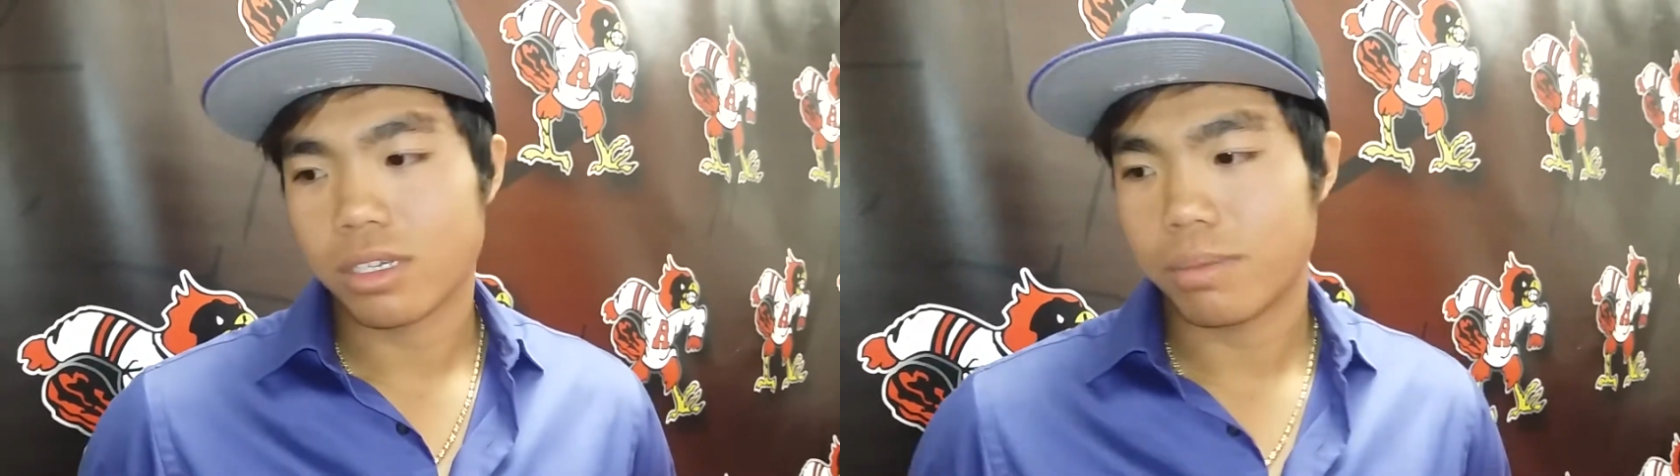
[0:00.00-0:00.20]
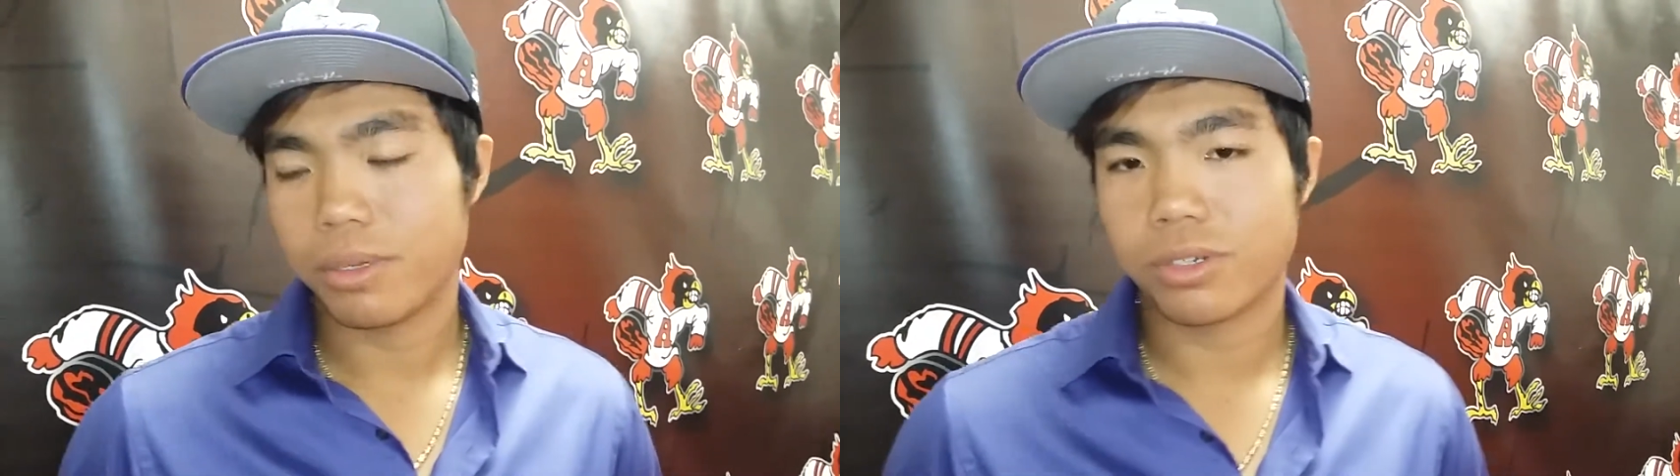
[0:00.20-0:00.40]

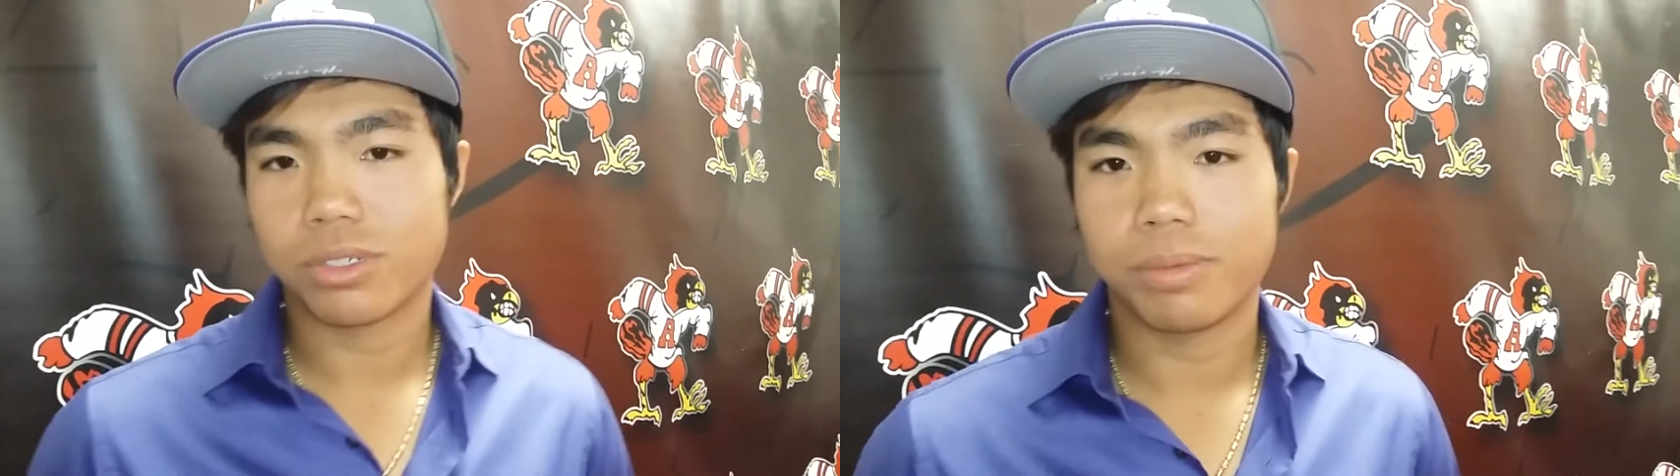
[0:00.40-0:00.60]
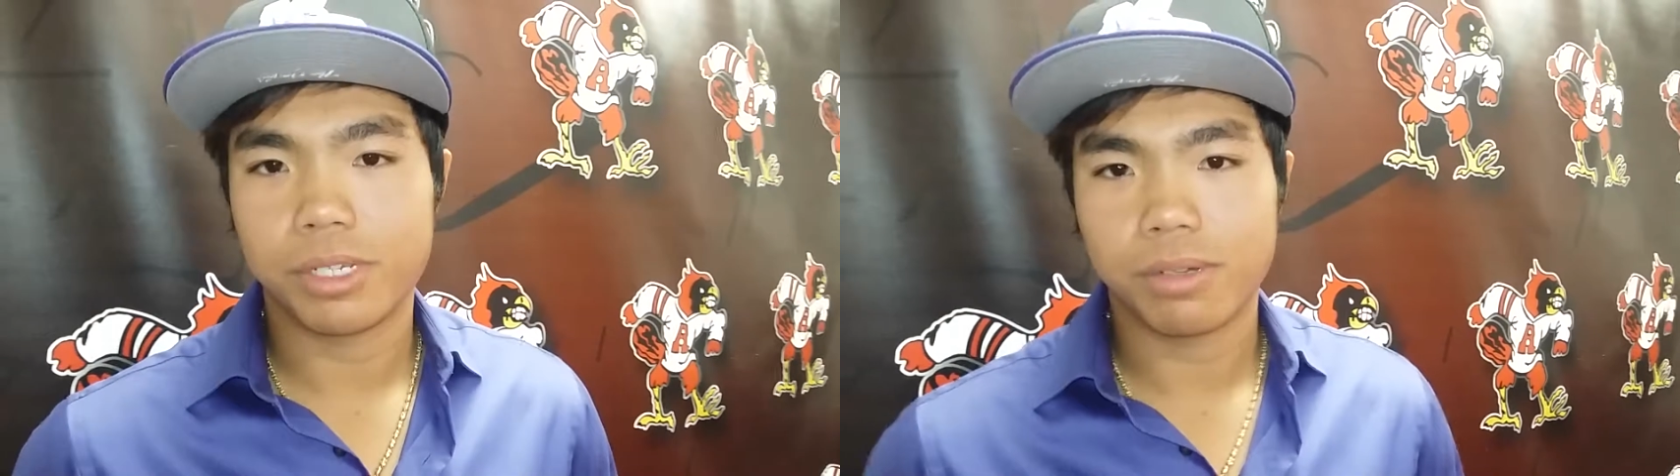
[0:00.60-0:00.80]

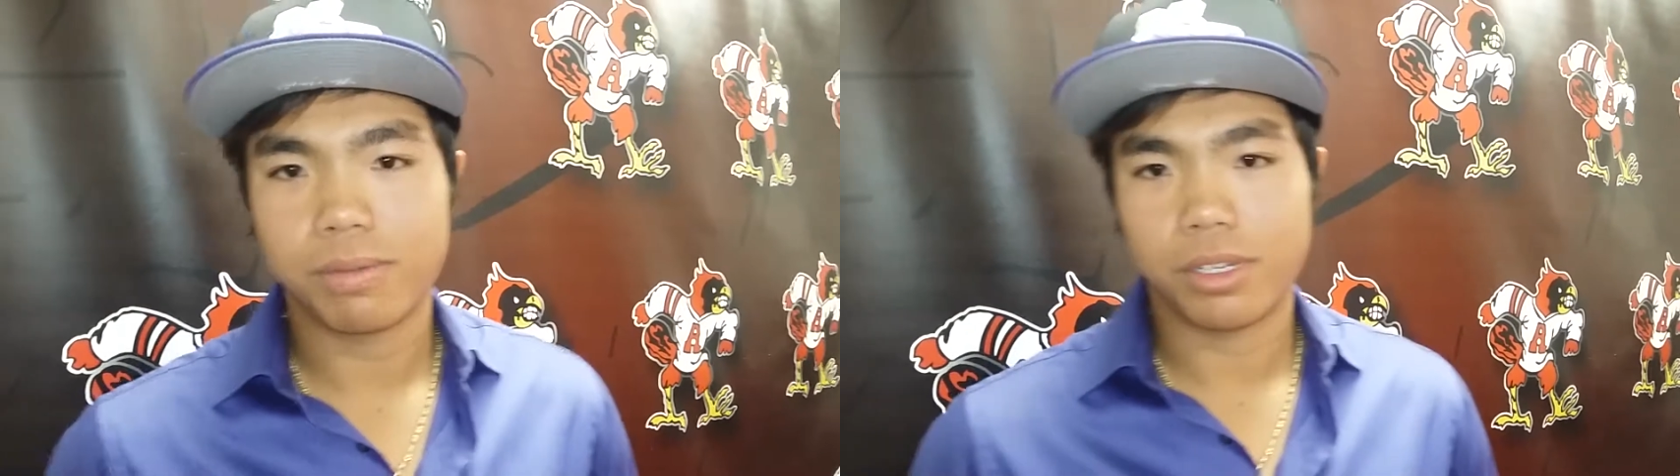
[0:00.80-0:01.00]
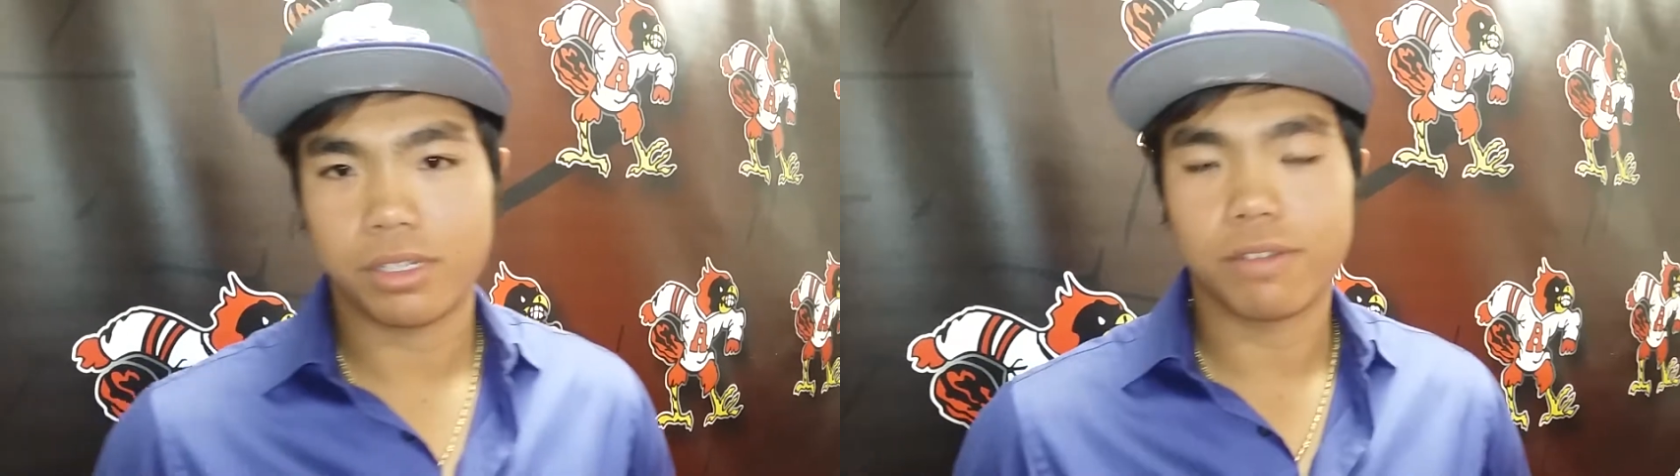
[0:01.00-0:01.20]
computers are
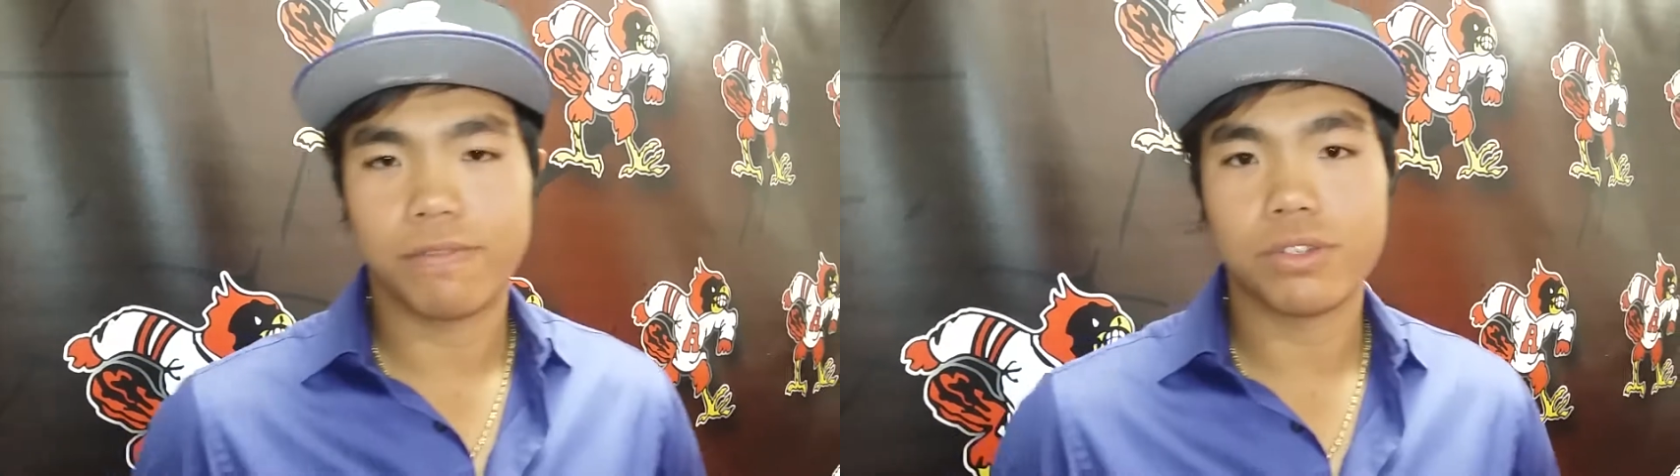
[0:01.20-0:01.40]
becoming like the